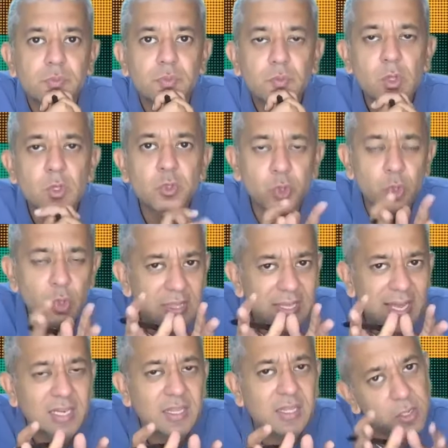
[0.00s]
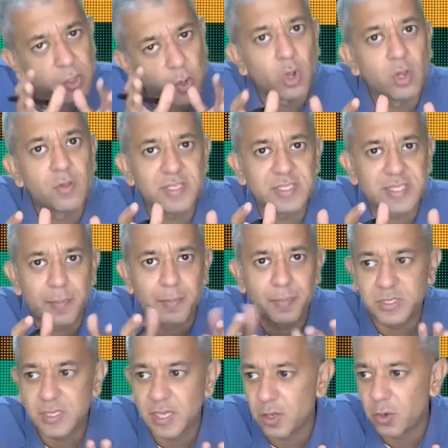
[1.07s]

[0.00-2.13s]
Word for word: So that thing always happens, like, you know,